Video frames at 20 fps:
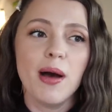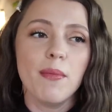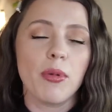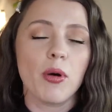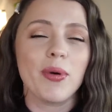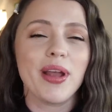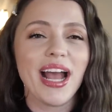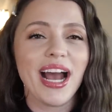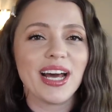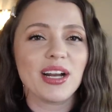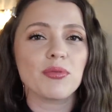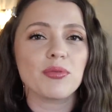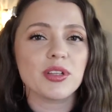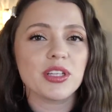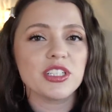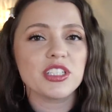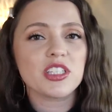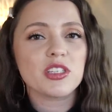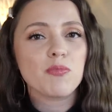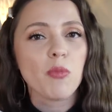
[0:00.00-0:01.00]
But we had a
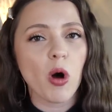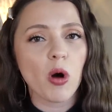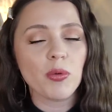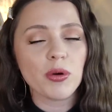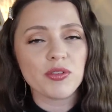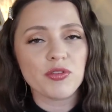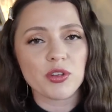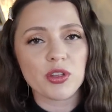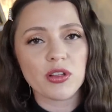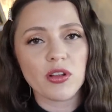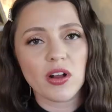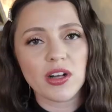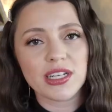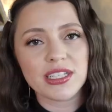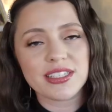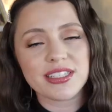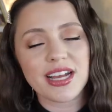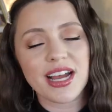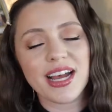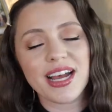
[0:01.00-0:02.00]
really small one for the
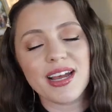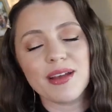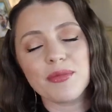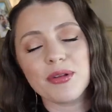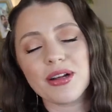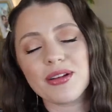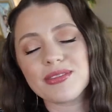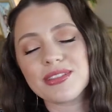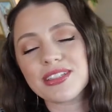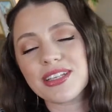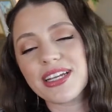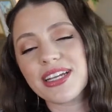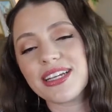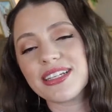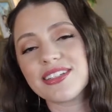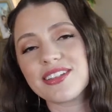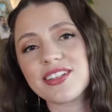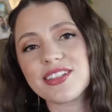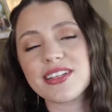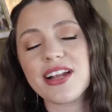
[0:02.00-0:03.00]
longest time and I was like,
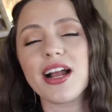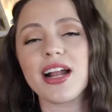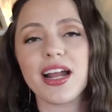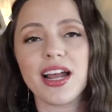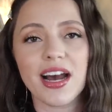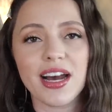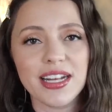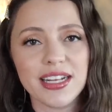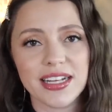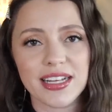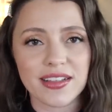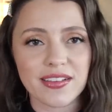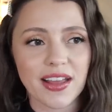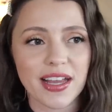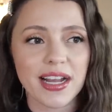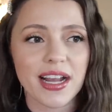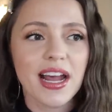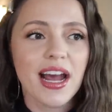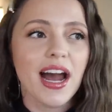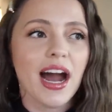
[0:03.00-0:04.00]
it's just not cutting it.
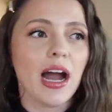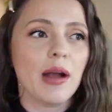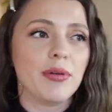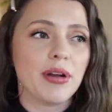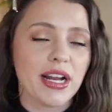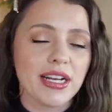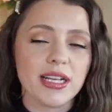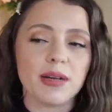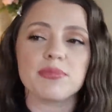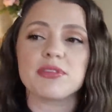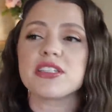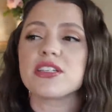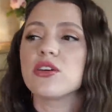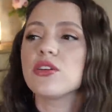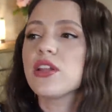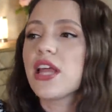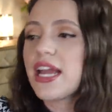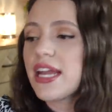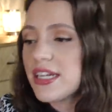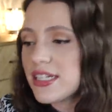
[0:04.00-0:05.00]
Like I would end up
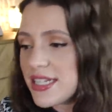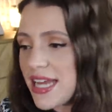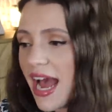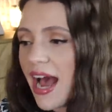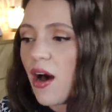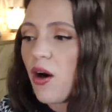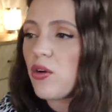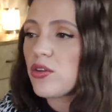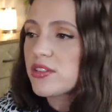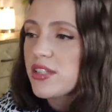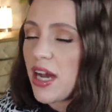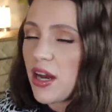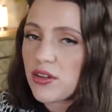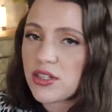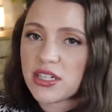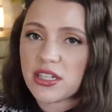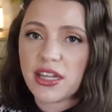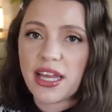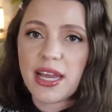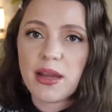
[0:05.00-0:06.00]
still laying towels out
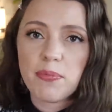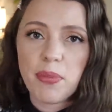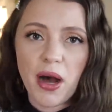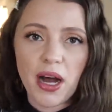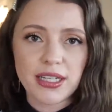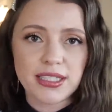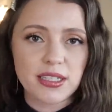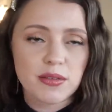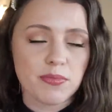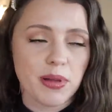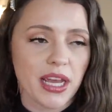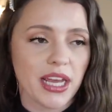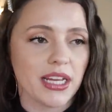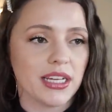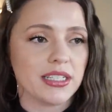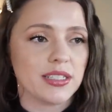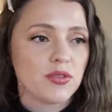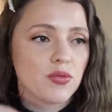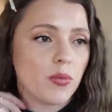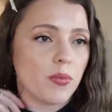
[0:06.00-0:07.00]
to lay pots and
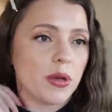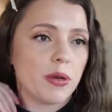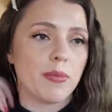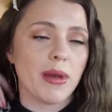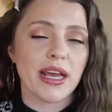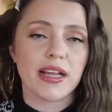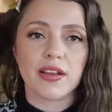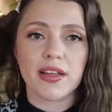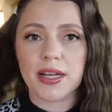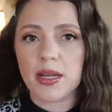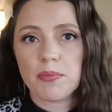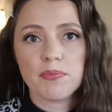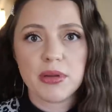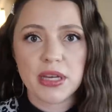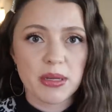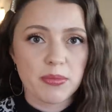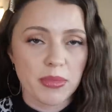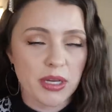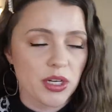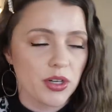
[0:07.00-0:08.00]
pans when we'd make like a
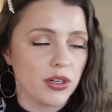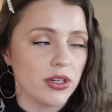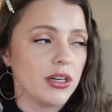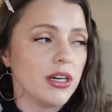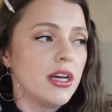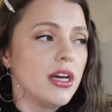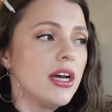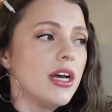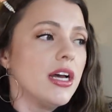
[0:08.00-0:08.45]
big meal.